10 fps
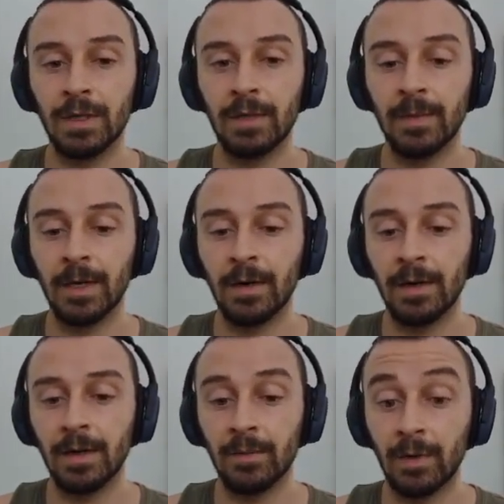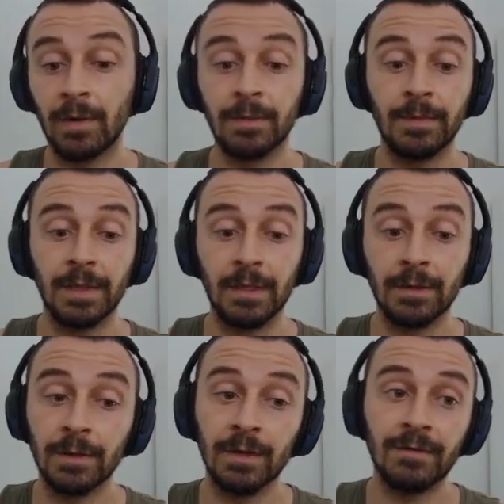on my Ari and probably
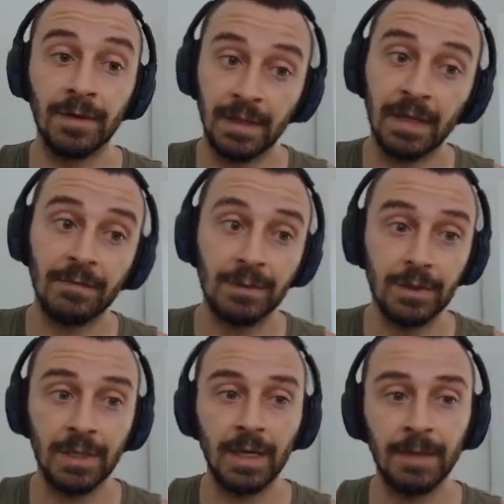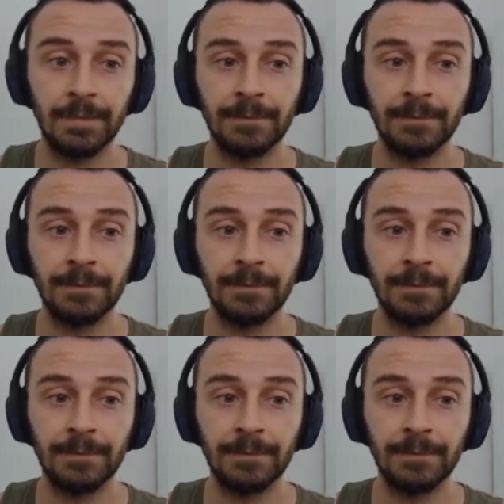killed her if I didn't have the GA.